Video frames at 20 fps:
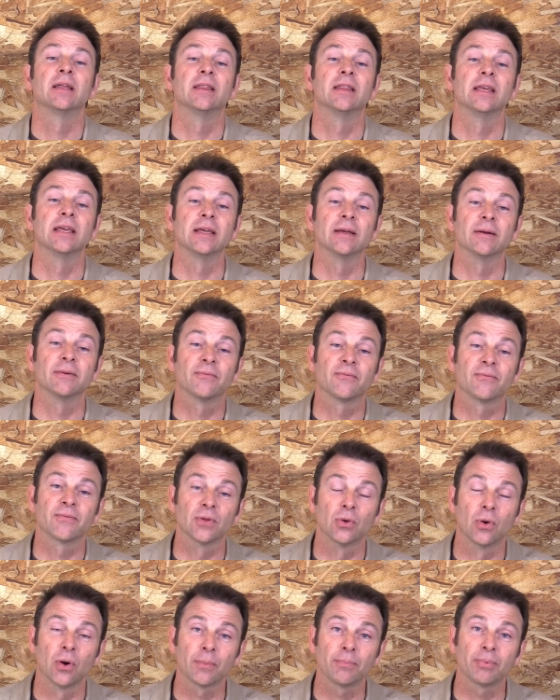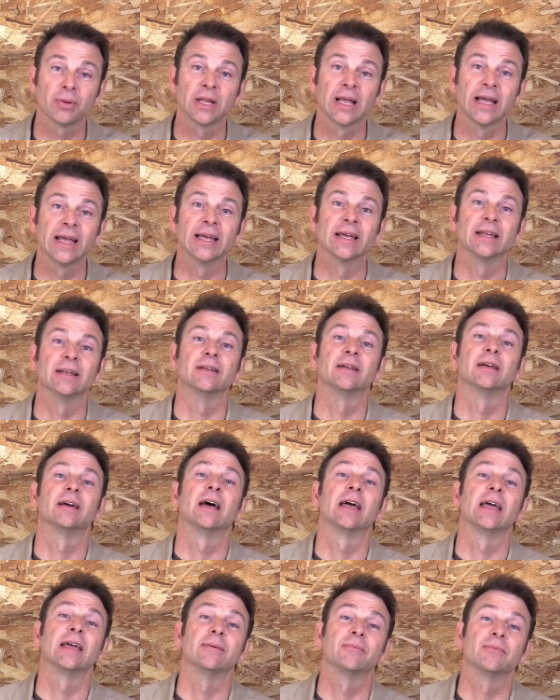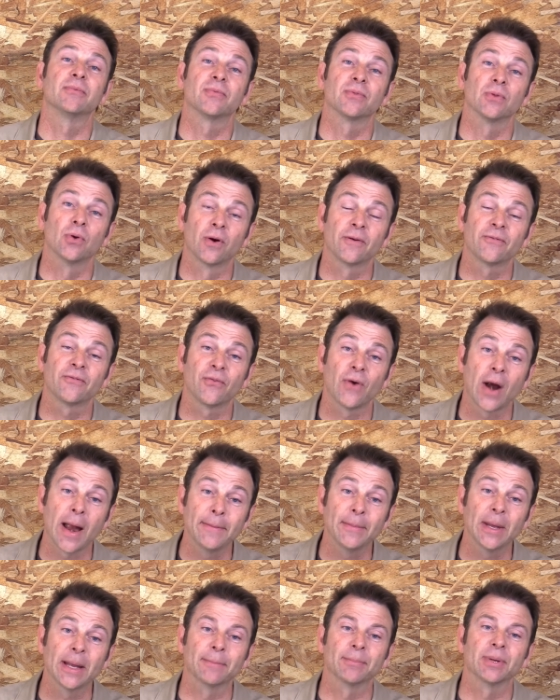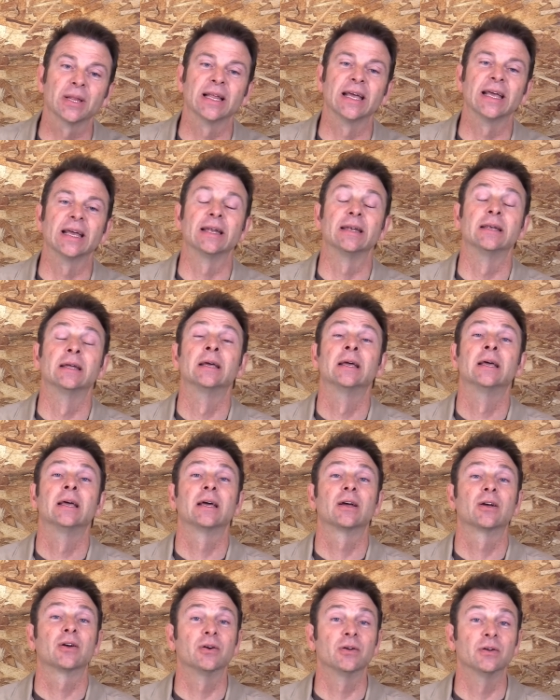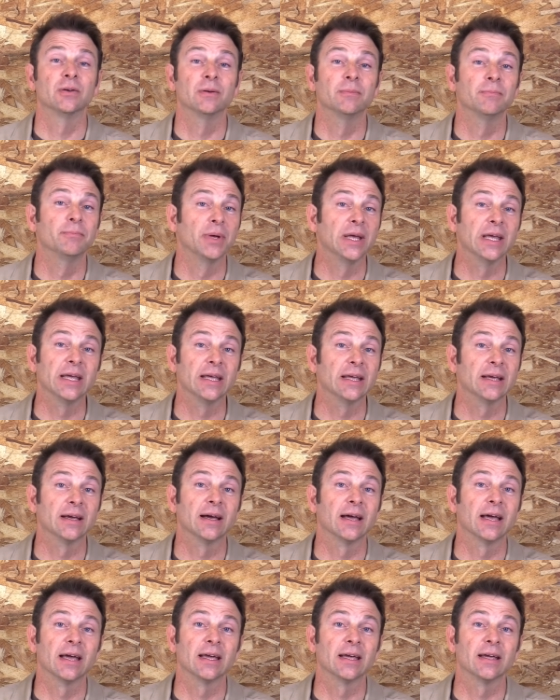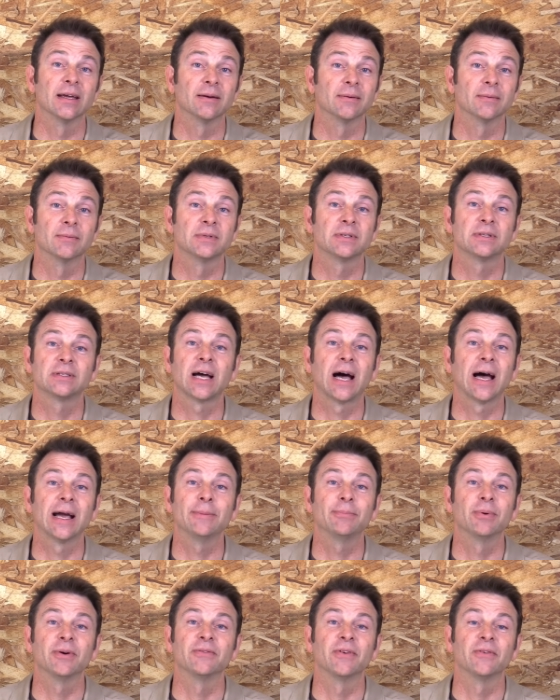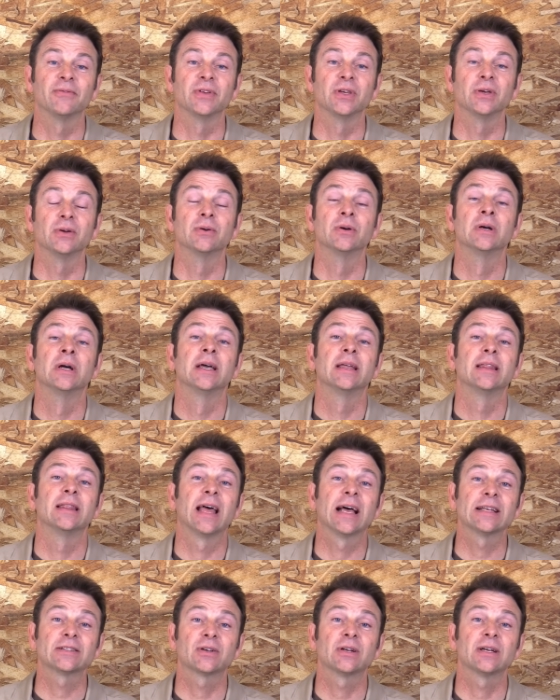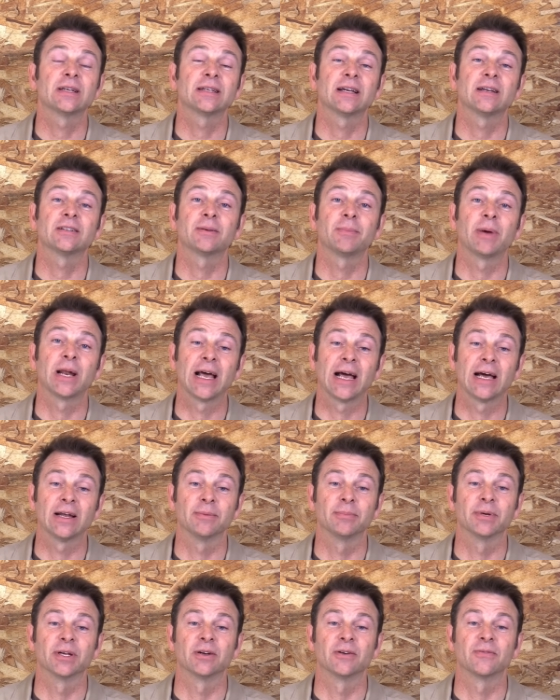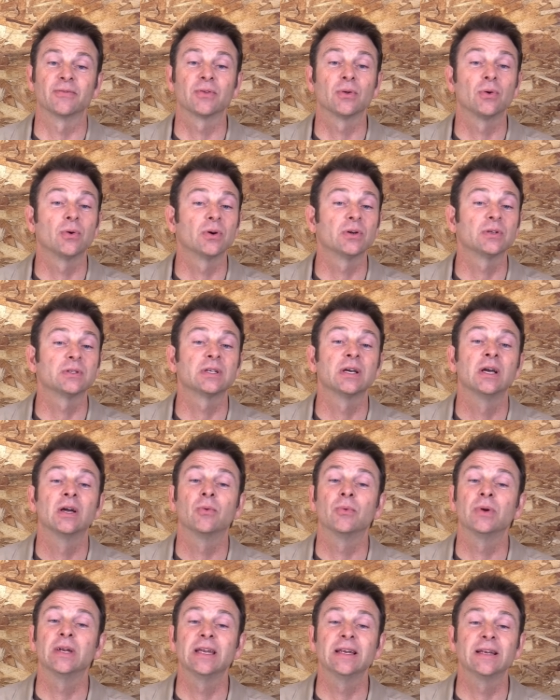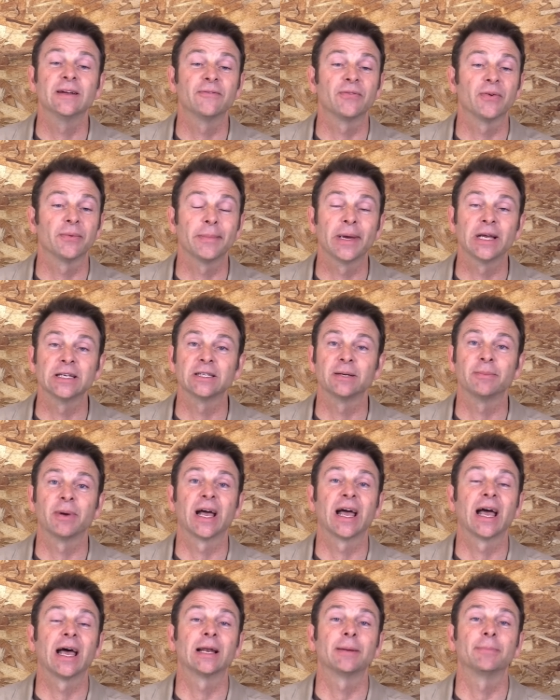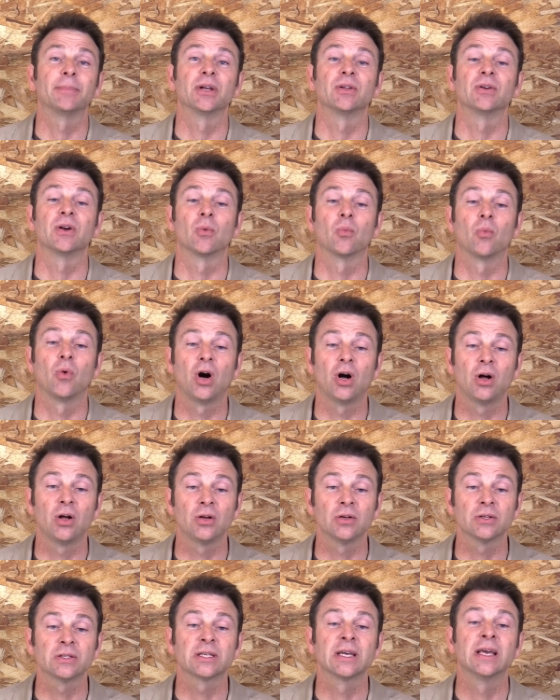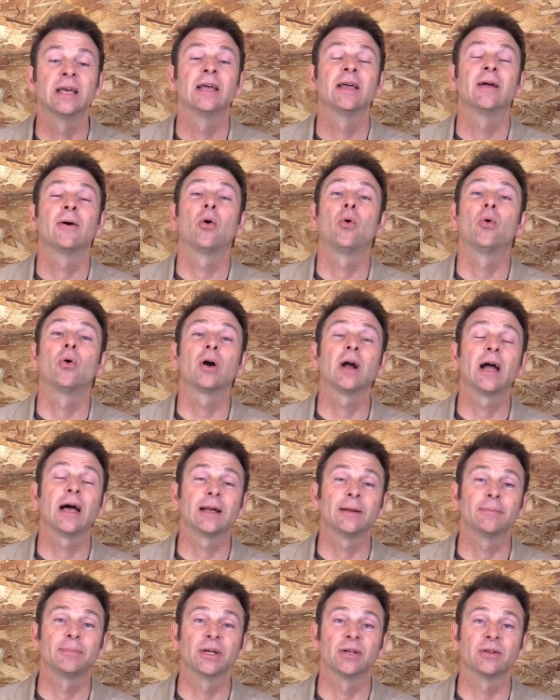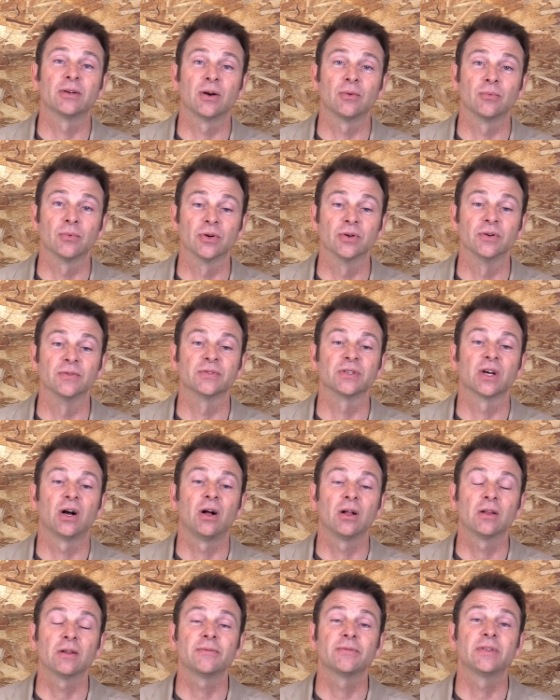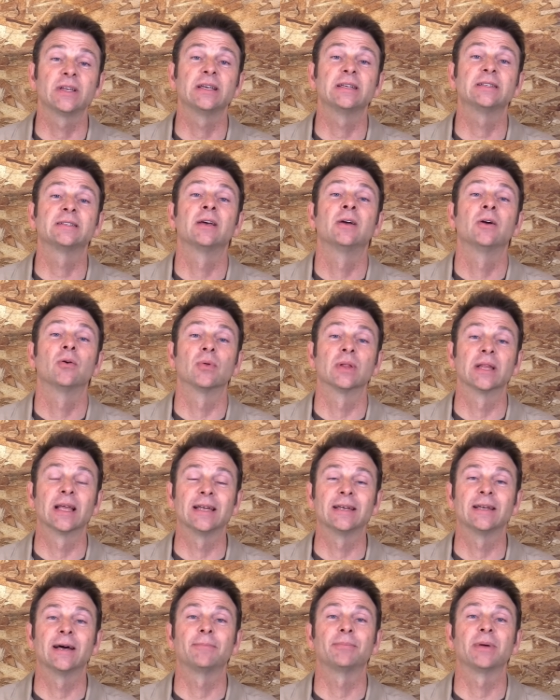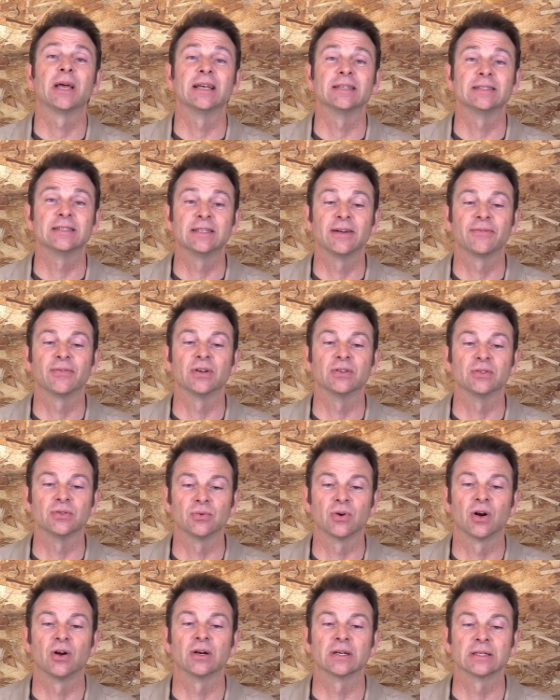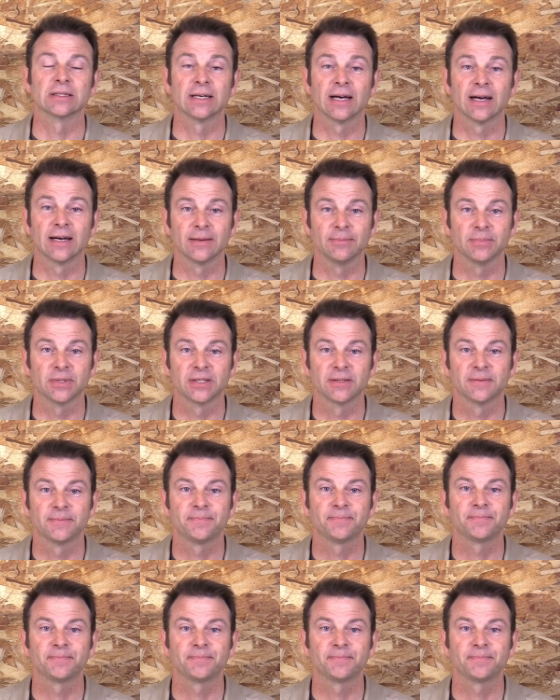The floor plan, a floor framing plan, could be a type of a view. That's going to tell us about how to build our floors. We need information about how to build our walls or how to build our roofs. All of these will end up as different drawing types.